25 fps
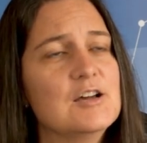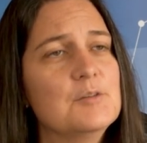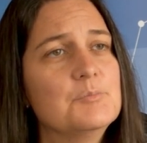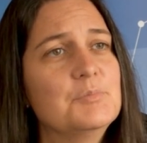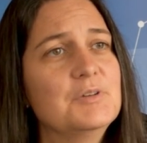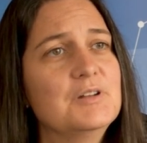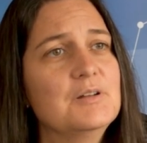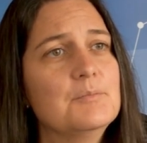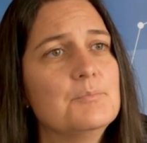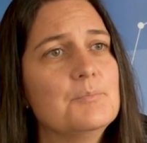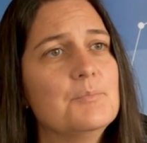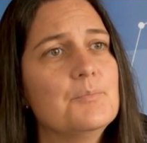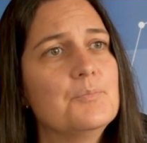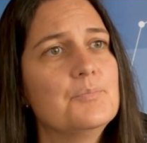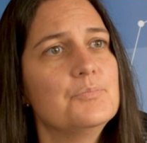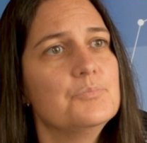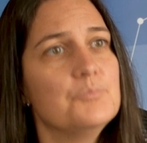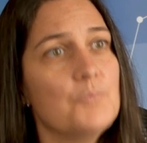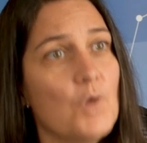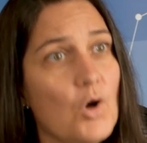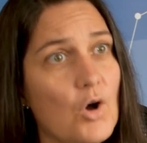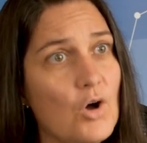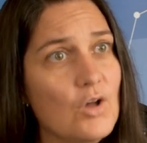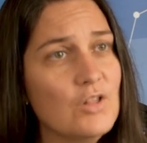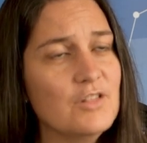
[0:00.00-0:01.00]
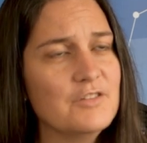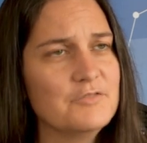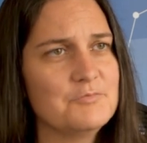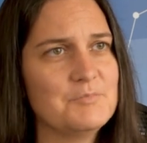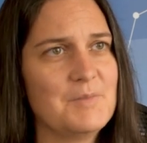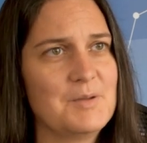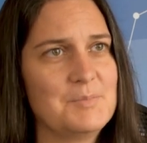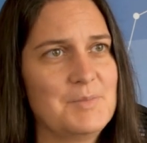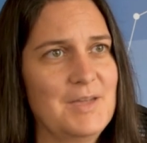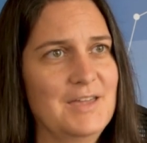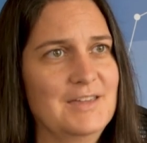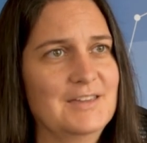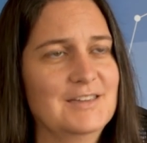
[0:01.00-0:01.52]
but all of my
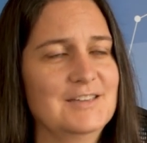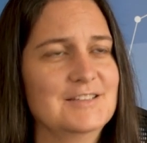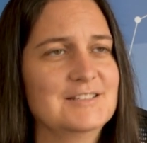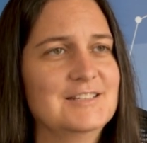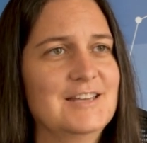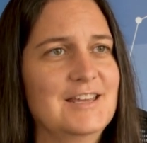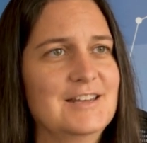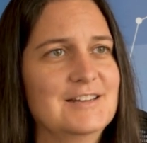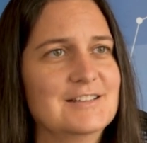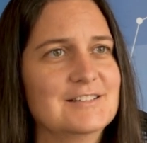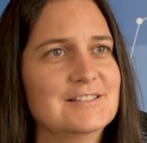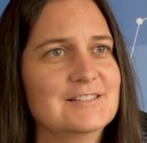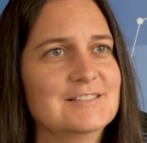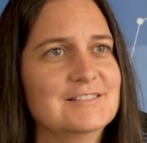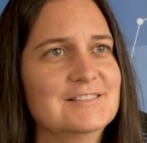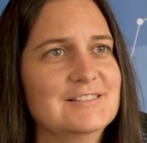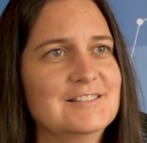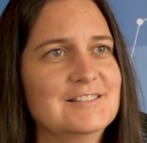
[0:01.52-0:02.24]
banking data,